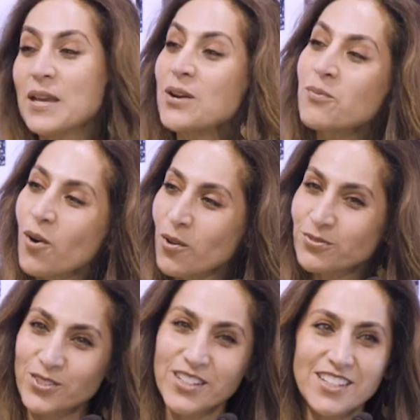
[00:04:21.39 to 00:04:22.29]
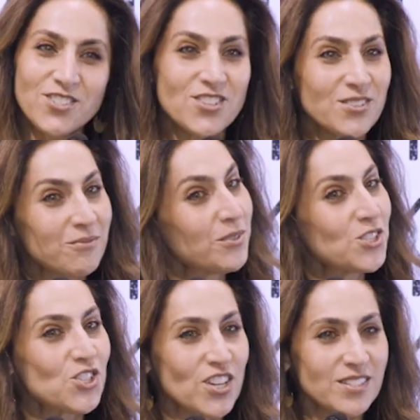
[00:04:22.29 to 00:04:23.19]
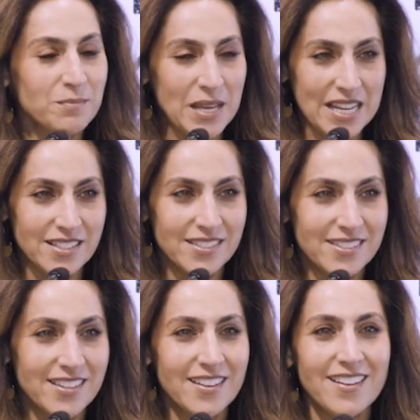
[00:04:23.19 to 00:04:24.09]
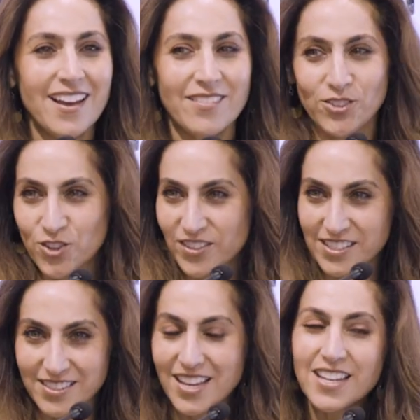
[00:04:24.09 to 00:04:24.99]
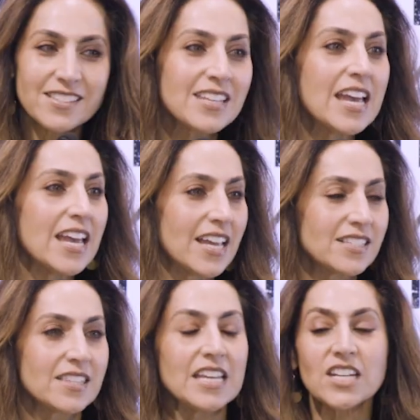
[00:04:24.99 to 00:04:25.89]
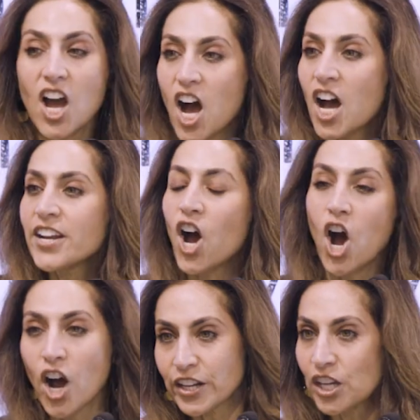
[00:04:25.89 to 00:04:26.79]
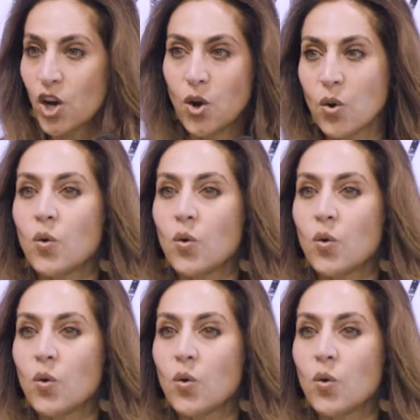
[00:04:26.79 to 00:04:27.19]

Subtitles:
for the training program now. This is my 19th year. So many generations of our own